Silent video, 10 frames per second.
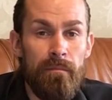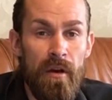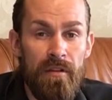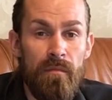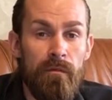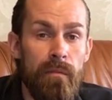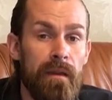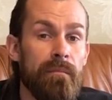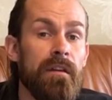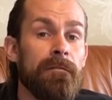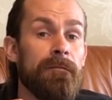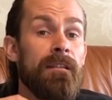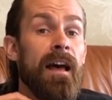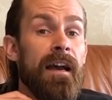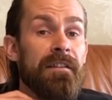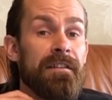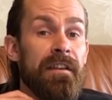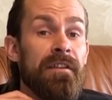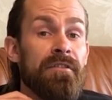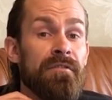the bottom of my beard flat, I
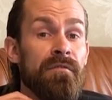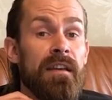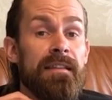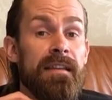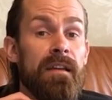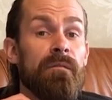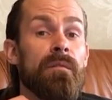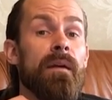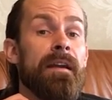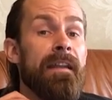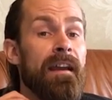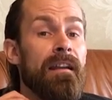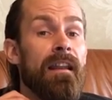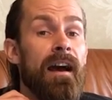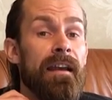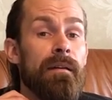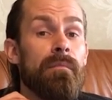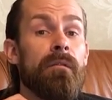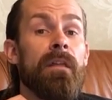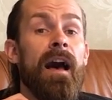tend to do the same with my neckline
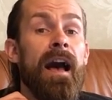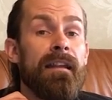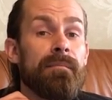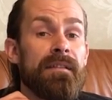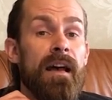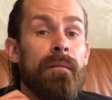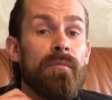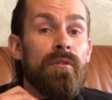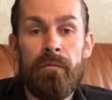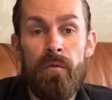above the Adam's apple.